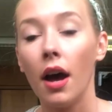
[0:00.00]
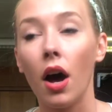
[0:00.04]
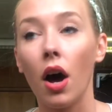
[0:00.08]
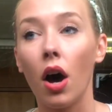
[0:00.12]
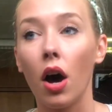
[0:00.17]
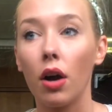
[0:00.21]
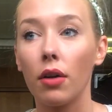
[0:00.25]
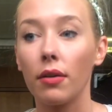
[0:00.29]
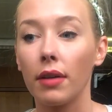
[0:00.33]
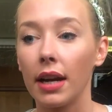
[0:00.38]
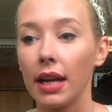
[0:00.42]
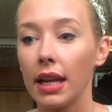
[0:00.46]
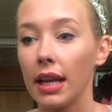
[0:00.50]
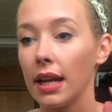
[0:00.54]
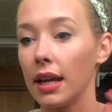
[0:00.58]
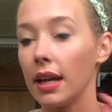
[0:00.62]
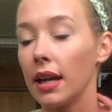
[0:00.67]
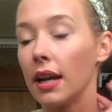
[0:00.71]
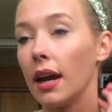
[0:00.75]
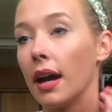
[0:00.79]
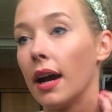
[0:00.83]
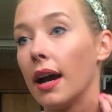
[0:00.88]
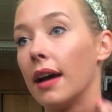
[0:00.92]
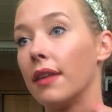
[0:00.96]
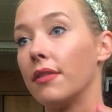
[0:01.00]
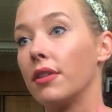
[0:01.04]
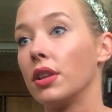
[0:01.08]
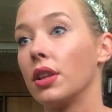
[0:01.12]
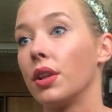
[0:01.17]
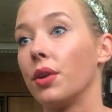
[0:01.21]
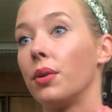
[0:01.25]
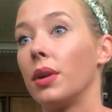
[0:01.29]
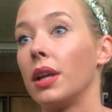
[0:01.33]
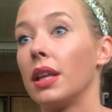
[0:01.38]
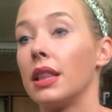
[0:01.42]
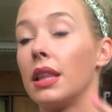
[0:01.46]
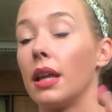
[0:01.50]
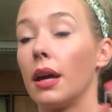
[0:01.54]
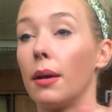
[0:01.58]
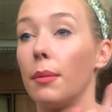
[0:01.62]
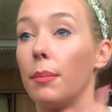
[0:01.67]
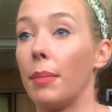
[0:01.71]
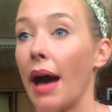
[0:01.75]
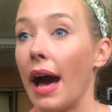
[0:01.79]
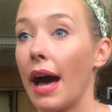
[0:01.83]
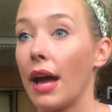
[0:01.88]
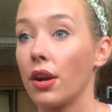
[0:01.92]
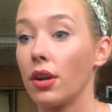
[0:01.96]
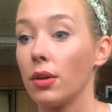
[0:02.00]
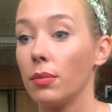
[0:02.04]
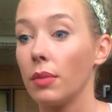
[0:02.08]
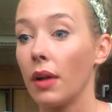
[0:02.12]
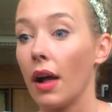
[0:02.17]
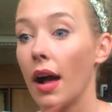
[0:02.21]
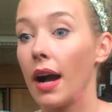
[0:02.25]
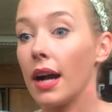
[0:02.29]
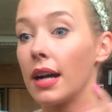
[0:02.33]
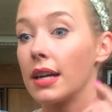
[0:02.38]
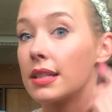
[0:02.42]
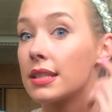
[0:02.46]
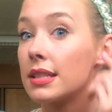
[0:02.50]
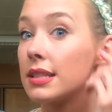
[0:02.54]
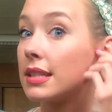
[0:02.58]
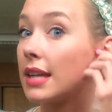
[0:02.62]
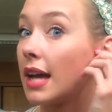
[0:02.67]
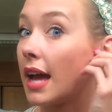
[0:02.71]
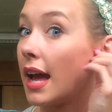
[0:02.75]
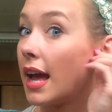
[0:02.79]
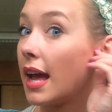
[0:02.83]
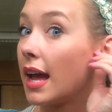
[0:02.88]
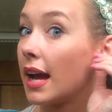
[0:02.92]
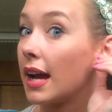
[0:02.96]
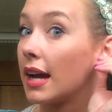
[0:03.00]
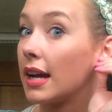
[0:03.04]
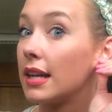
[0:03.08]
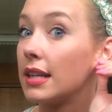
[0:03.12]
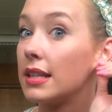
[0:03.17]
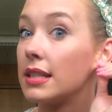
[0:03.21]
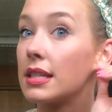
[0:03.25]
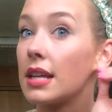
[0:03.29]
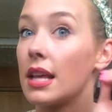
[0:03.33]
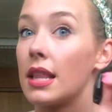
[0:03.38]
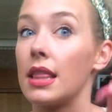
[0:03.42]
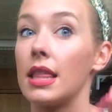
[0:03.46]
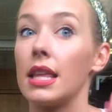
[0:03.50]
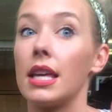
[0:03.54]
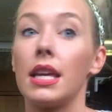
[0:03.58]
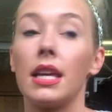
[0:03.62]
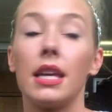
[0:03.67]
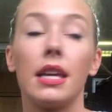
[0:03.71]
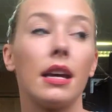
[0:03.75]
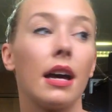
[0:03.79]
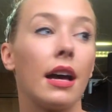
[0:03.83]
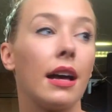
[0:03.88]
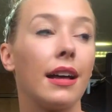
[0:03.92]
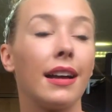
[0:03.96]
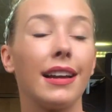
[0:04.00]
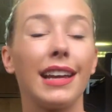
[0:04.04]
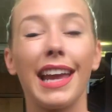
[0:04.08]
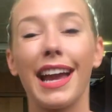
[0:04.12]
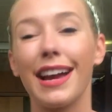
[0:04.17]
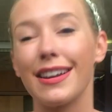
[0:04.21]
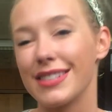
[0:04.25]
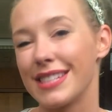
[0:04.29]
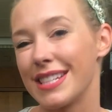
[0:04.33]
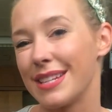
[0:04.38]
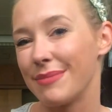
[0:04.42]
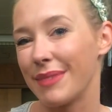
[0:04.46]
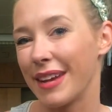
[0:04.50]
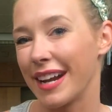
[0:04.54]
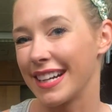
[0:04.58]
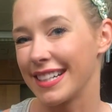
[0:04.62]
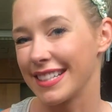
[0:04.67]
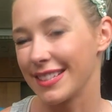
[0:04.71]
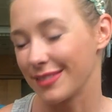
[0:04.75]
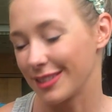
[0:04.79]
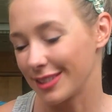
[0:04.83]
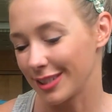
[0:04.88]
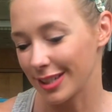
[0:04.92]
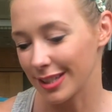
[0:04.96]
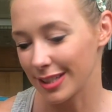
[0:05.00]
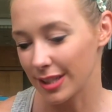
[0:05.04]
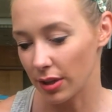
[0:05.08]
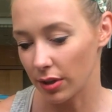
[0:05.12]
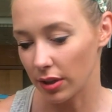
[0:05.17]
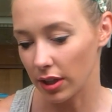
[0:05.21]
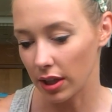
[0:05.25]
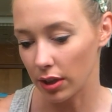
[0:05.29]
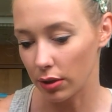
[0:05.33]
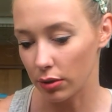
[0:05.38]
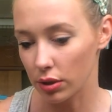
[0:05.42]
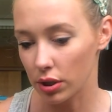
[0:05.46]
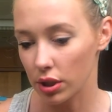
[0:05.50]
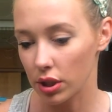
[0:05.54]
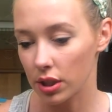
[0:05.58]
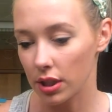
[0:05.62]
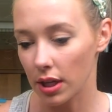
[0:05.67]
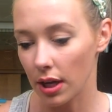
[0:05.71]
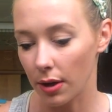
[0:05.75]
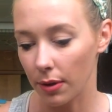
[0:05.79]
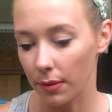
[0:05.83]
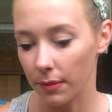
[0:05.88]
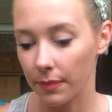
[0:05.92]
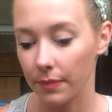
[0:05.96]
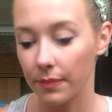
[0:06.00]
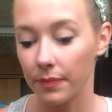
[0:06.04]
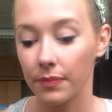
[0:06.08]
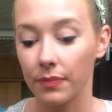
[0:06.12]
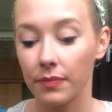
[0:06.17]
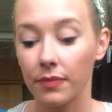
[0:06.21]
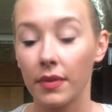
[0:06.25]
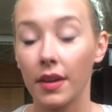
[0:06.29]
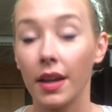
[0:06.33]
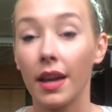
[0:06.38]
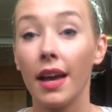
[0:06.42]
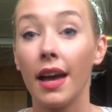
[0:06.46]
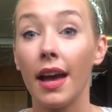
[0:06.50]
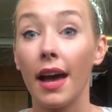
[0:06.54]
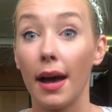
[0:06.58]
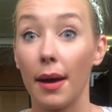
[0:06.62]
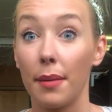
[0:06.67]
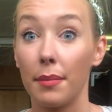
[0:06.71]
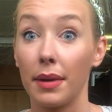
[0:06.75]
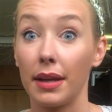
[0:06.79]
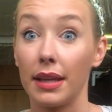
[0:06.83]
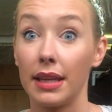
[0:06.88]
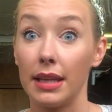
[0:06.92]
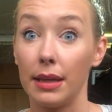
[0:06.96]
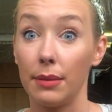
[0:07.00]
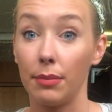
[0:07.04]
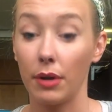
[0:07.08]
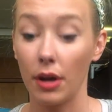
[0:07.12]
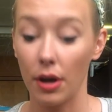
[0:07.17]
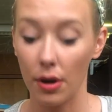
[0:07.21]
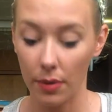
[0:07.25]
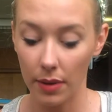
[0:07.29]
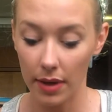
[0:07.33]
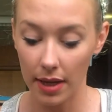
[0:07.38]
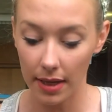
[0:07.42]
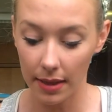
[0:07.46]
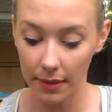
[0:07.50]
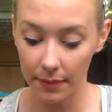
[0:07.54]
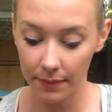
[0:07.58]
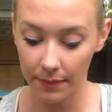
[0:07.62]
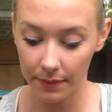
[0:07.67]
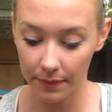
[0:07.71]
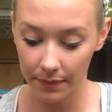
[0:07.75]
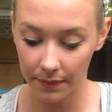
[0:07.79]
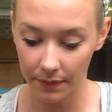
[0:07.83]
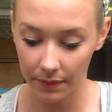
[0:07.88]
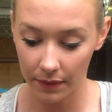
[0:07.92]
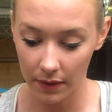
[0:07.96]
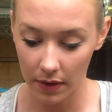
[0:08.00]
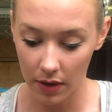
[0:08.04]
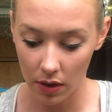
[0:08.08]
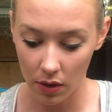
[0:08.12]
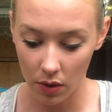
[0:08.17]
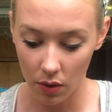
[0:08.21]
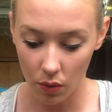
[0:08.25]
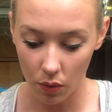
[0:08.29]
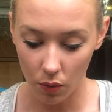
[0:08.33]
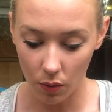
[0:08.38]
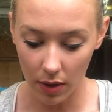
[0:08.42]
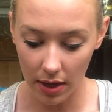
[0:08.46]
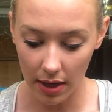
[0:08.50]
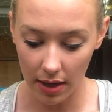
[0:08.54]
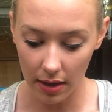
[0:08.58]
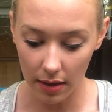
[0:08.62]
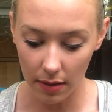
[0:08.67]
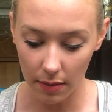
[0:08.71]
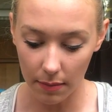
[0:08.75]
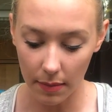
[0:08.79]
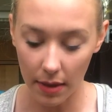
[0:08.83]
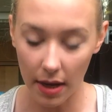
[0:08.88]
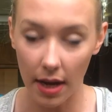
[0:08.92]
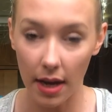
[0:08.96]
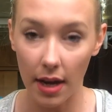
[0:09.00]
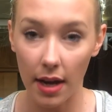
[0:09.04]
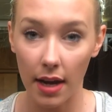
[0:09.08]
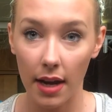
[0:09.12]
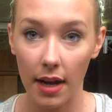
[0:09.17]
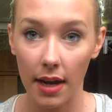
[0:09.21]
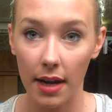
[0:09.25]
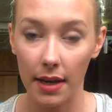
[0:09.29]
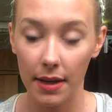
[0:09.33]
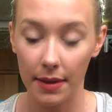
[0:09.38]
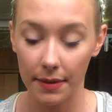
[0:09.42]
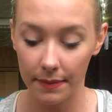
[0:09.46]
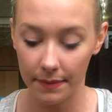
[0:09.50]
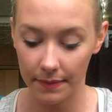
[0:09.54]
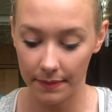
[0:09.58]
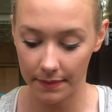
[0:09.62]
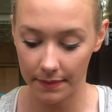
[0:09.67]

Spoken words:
already have unloaded the pattern blocks and the counting bears, which are so cute. So I'm gonna keep going with my